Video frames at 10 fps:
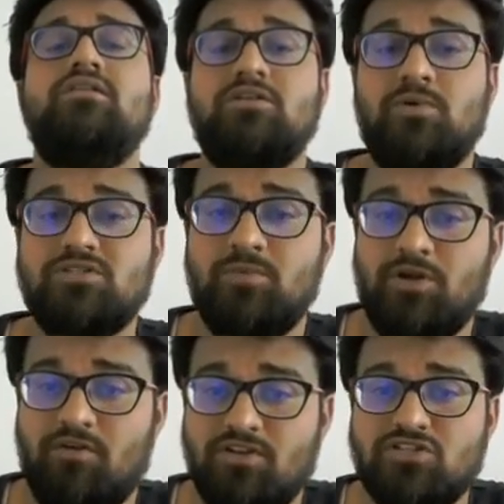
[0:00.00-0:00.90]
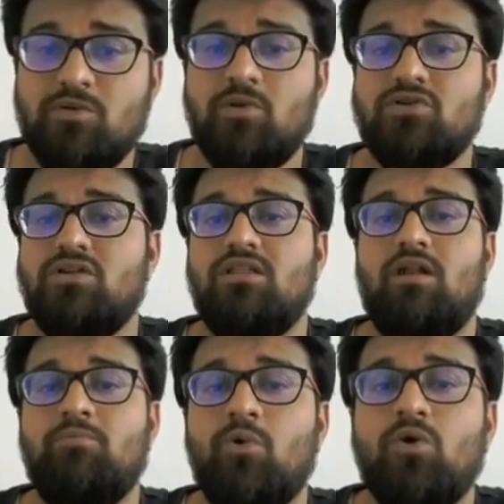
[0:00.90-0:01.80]
The possibility of distribution, there
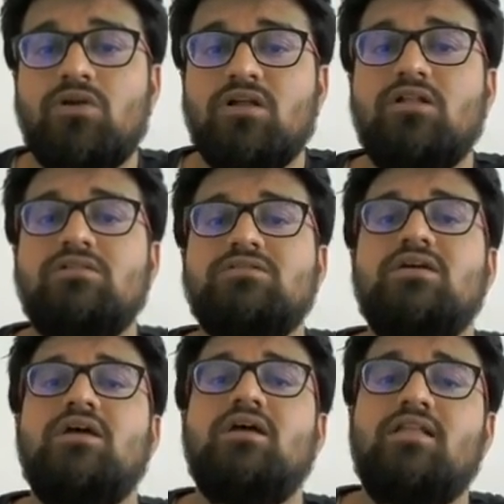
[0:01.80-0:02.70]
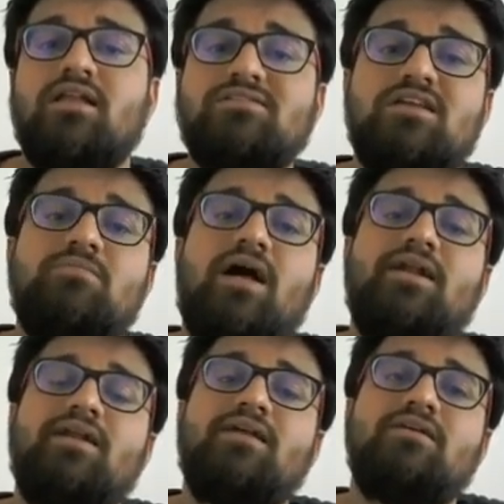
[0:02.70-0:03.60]
are portals, there is
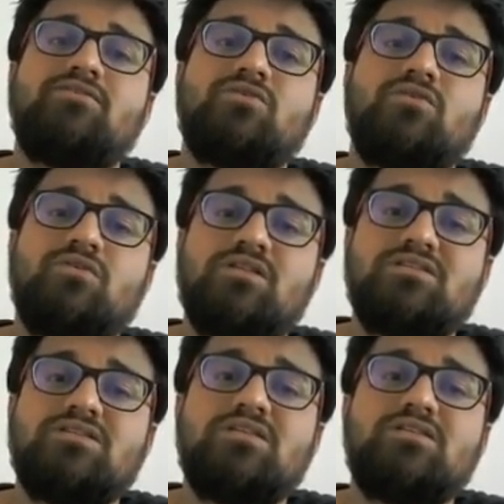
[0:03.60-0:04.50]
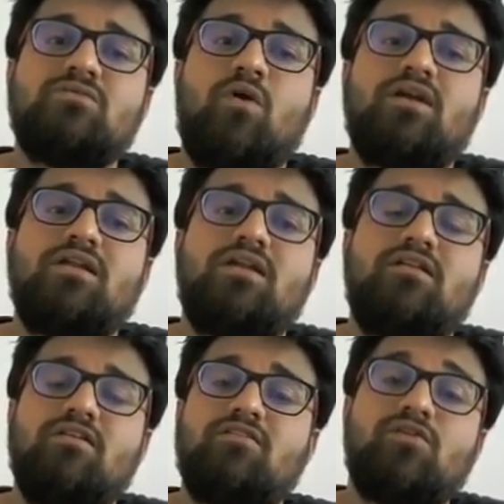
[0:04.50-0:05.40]
e-marketing. So this is what
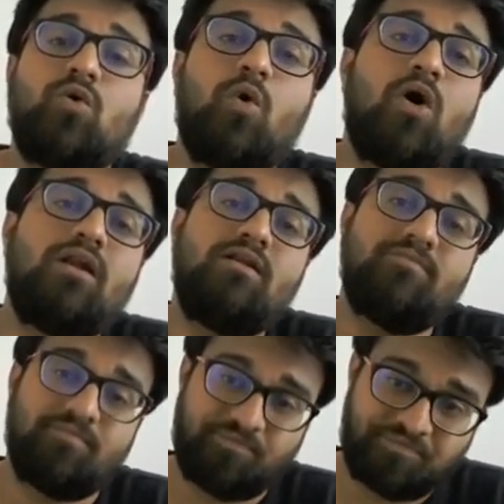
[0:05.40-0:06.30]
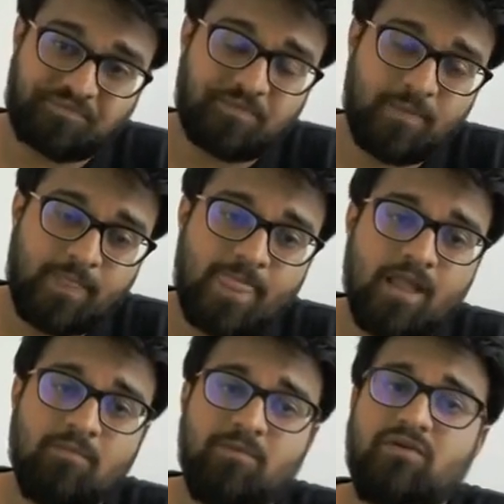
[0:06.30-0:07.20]
it will go on
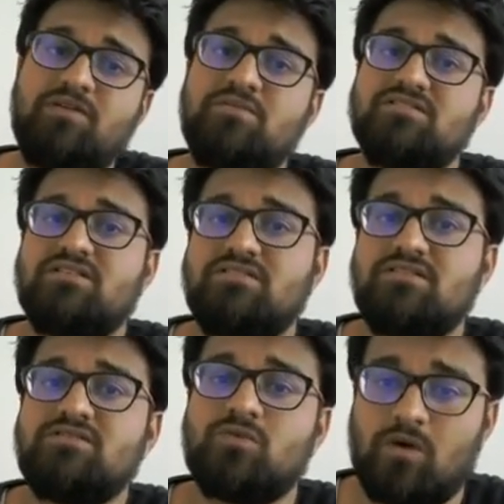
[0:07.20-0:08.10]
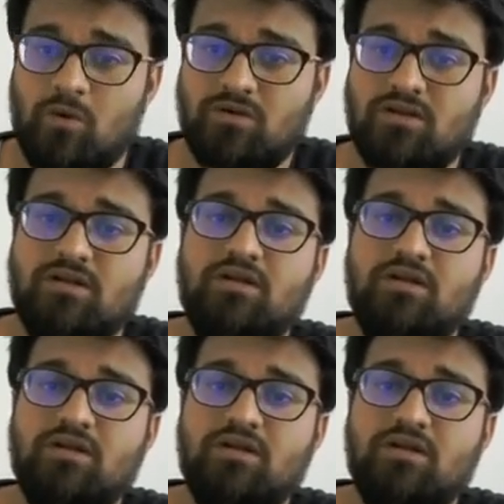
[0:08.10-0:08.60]
between businesses throughout.